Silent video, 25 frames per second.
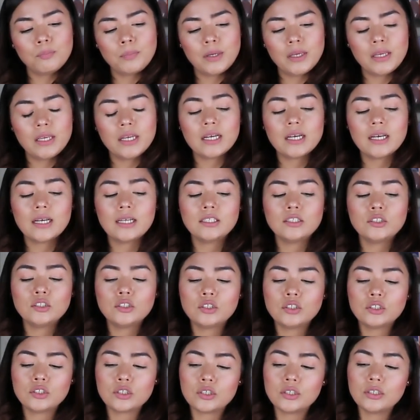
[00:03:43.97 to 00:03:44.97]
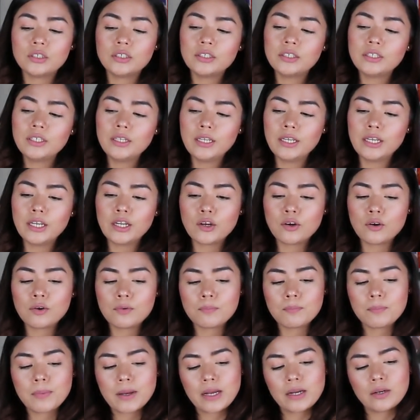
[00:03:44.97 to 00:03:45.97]
be uncertain here
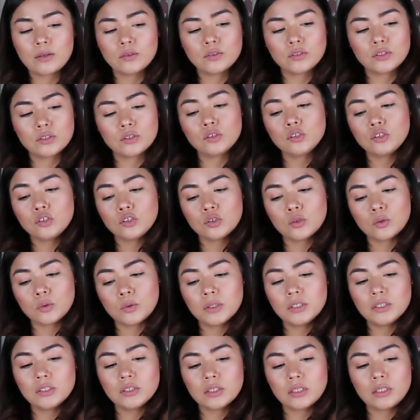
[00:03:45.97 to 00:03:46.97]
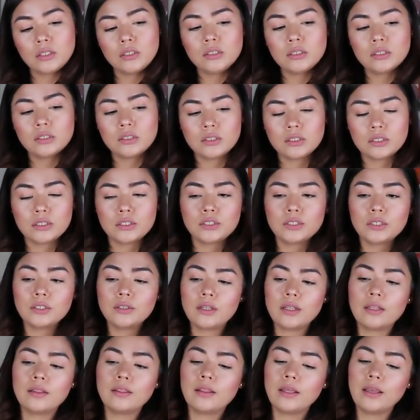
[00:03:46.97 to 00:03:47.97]
about a choice, a decision
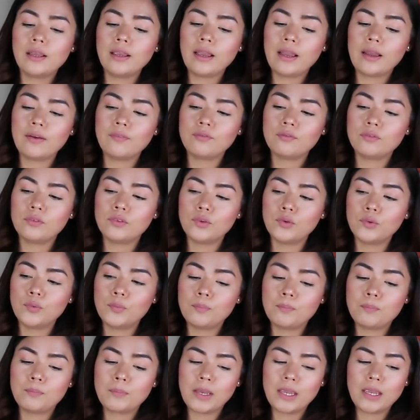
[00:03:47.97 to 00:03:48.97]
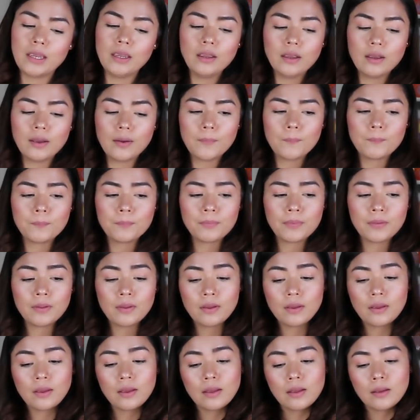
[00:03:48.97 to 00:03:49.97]
that they have to make.
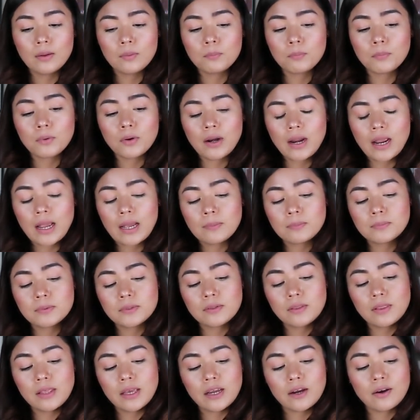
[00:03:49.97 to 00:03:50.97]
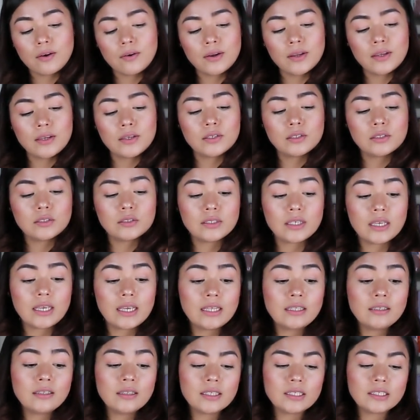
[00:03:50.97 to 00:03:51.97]
Perhaps there is
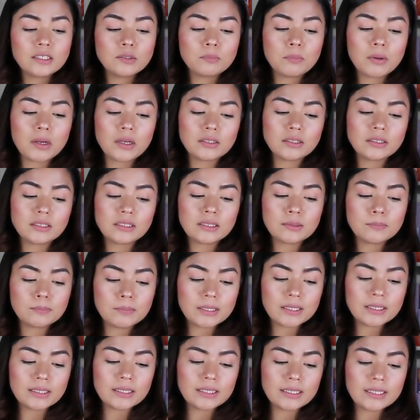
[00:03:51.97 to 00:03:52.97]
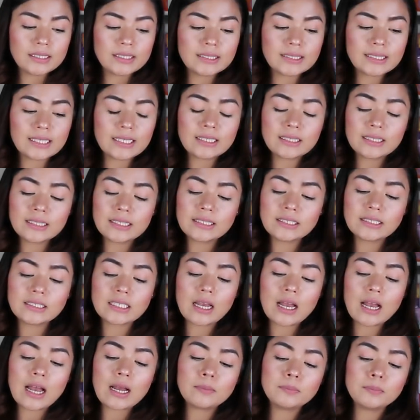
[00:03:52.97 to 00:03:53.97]
endless possibilities, endless
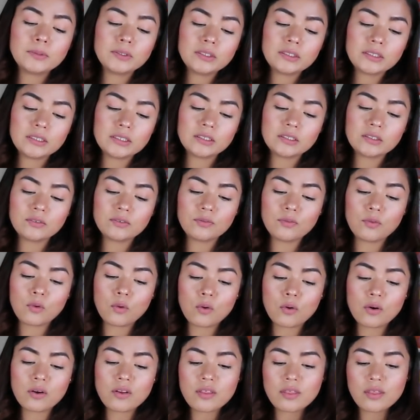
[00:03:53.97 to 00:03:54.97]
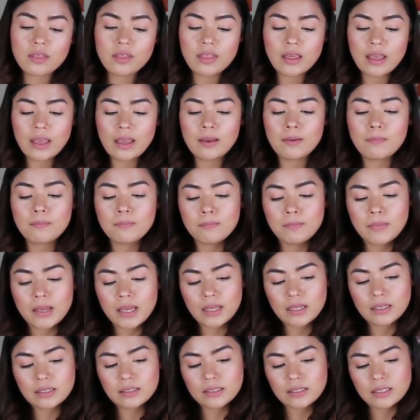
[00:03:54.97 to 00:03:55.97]
options for them,
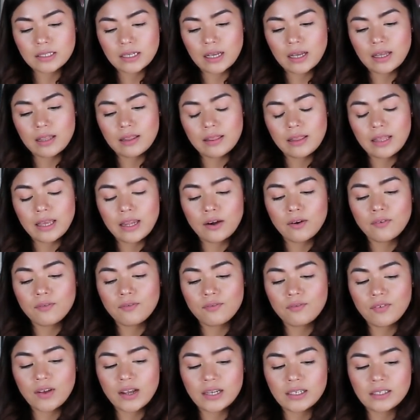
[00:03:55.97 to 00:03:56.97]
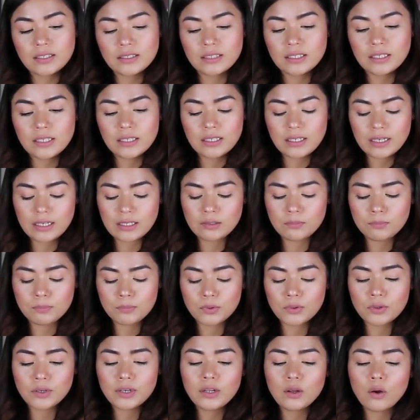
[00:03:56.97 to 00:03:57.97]
and uh, they're finding it
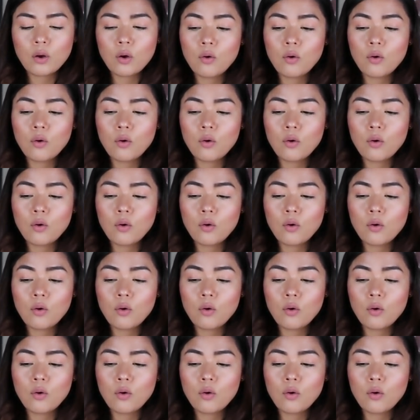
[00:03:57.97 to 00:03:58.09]
pretty